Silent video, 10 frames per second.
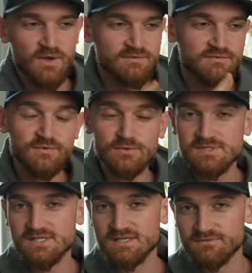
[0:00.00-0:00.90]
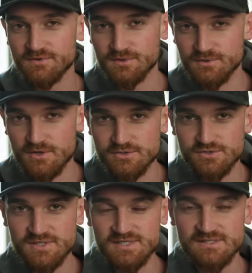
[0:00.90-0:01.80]
you have a Food City for
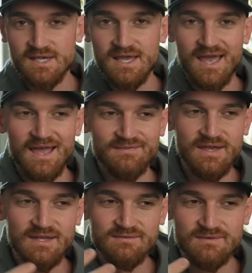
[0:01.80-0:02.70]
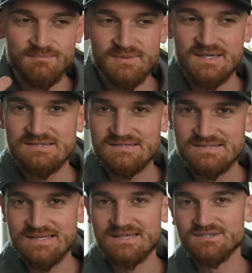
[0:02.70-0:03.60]
groceries, and then the biggest
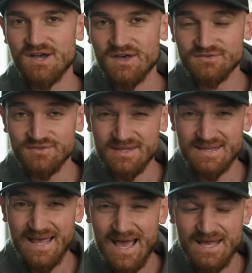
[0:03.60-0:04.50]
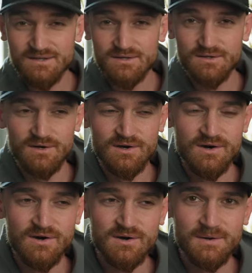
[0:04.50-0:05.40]
things other than that
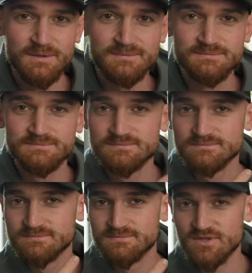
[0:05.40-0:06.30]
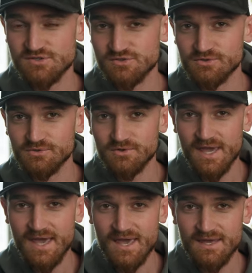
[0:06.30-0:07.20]
are the Circle
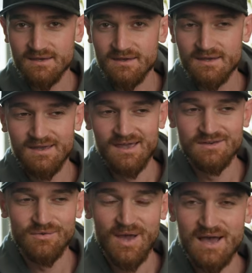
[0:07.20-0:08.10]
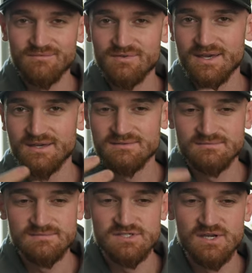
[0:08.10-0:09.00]
K, and you have like
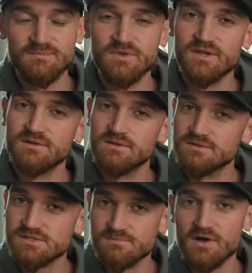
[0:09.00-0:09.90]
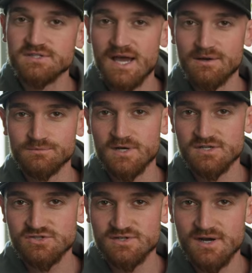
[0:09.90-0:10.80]
some little small town
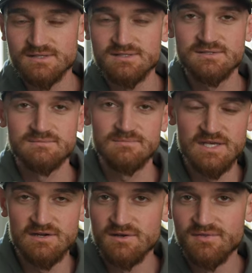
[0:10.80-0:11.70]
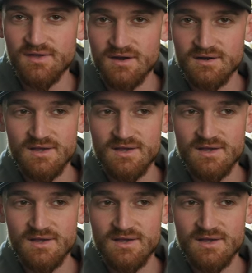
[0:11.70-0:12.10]
restaurants here and there.